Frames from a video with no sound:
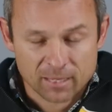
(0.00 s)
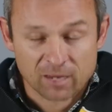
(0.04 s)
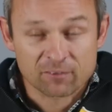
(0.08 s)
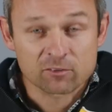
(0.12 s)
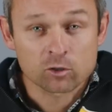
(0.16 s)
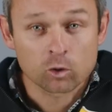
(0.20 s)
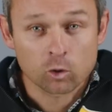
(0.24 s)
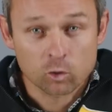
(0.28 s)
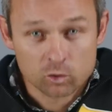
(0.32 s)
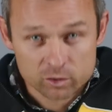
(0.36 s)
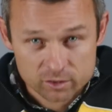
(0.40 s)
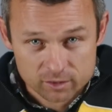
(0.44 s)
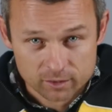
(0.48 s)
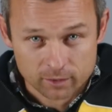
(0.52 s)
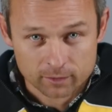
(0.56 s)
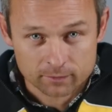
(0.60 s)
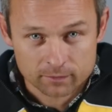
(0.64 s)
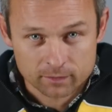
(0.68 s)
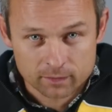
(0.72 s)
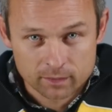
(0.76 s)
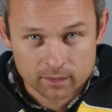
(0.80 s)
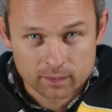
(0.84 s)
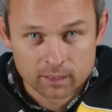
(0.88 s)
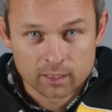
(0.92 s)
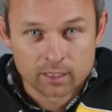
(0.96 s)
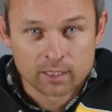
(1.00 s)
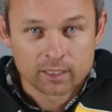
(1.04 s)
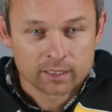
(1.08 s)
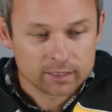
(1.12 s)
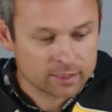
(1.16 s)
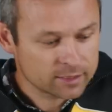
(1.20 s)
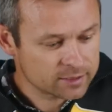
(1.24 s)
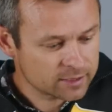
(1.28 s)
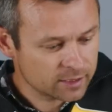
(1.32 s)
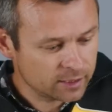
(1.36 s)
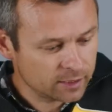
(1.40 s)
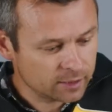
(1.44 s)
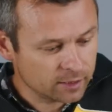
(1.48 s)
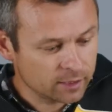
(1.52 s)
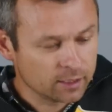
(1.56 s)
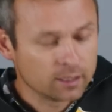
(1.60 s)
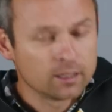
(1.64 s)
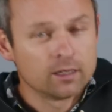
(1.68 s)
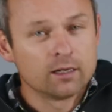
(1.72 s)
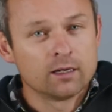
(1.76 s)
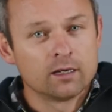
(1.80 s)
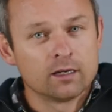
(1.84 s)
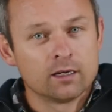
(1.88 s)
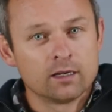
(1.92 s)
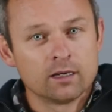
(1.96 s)
Of course not. You see,
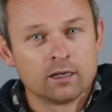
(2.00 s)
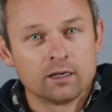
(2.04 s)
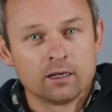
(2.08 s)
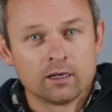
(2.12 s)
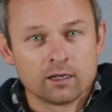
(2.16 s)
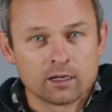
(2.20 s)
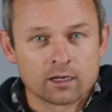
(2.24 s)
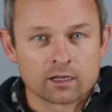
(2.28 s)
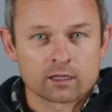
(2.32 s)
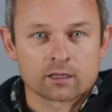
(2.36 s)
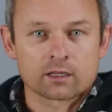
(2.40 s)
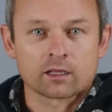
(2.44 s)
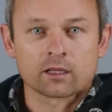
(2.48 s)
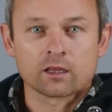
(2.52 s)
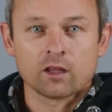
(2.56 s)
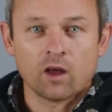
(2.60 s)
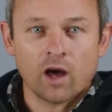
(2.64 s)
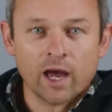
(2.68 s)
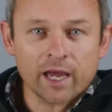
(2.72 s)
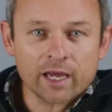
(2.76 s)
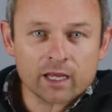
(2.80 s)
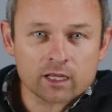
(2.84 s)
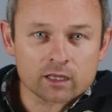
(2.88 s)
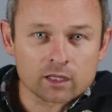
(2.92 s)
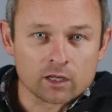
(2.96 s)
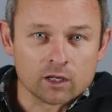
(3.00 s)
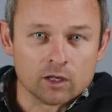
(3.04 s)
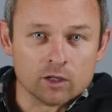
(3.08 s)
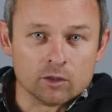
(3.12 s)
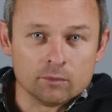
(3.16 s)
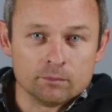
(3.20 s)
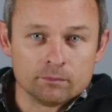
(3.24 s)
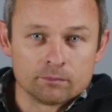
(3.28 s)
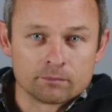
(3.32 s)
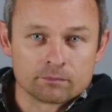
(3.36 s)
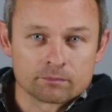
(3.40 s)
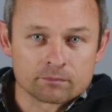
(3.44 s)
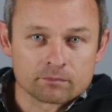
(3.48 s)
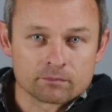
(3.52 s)
the light globe,